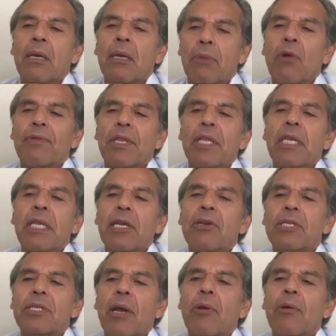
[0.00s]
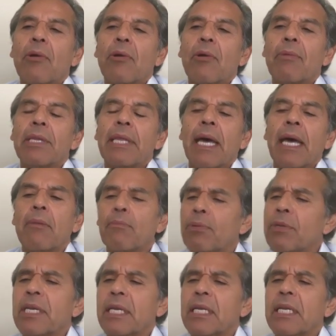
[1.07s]
But over the years, I remembered that,
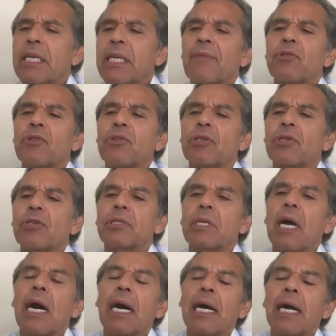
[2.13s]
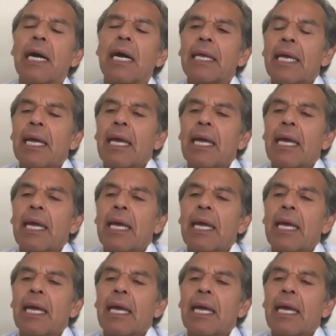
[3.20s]
and particularly after she was gone,